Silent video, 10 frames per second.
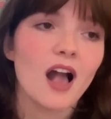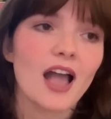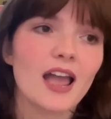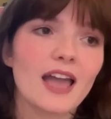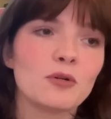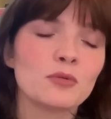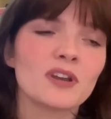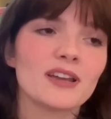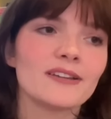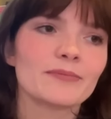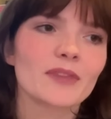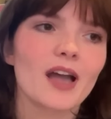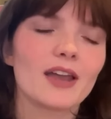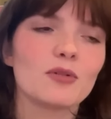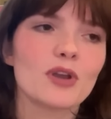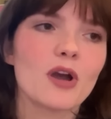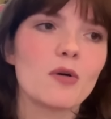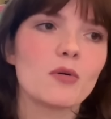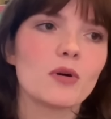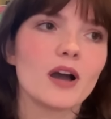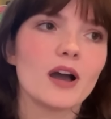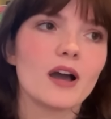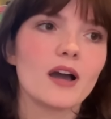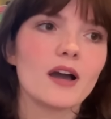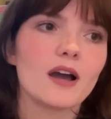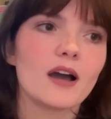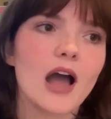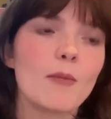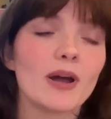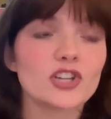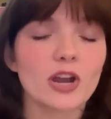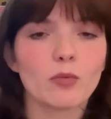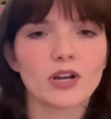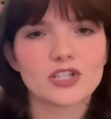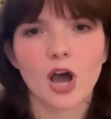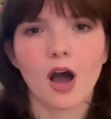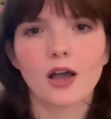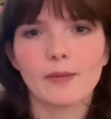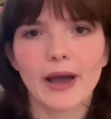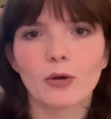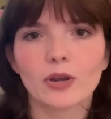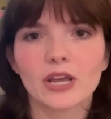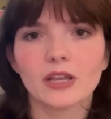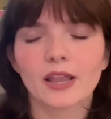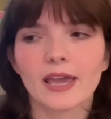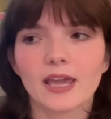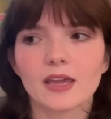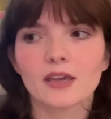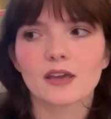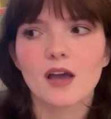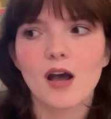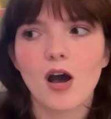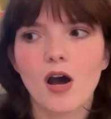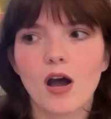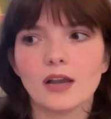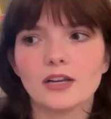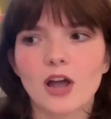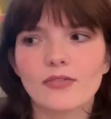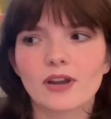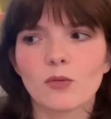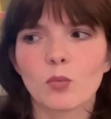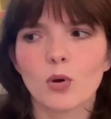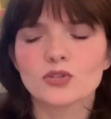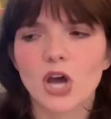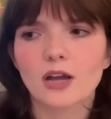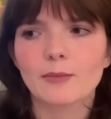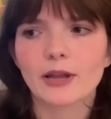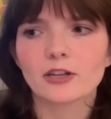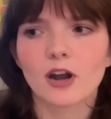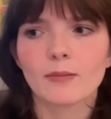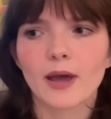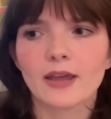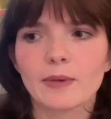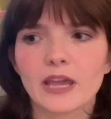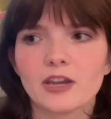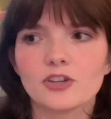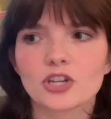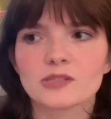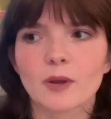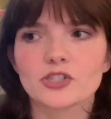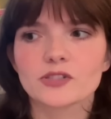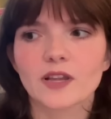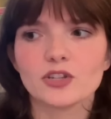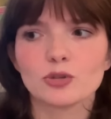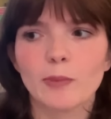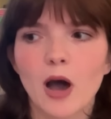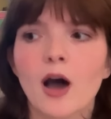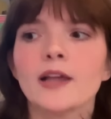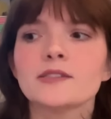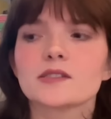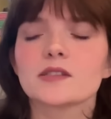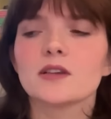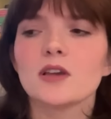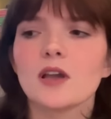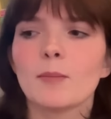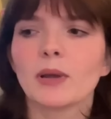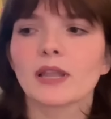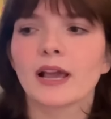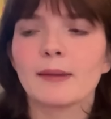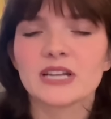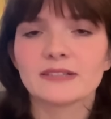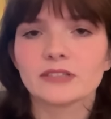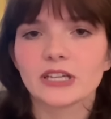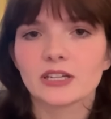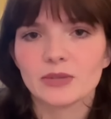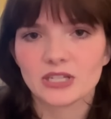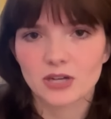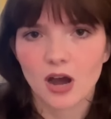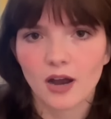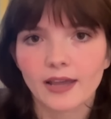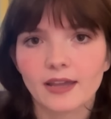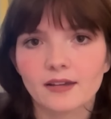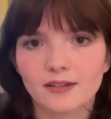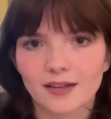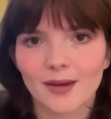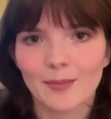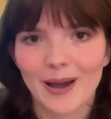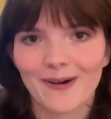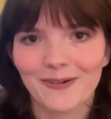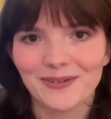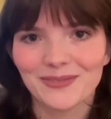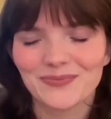I, I don't, I don't know how much I want to talk about it. Like, uh, not that I won't talk about it on my page as much as I do POTS, but like, I'm definitely going to be talking about